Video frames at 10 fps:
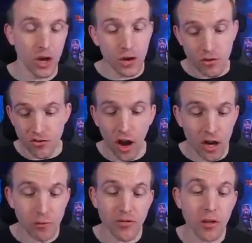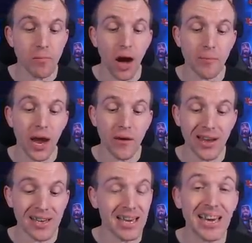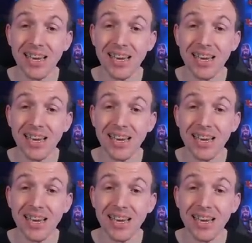So starting with the Barbarian King,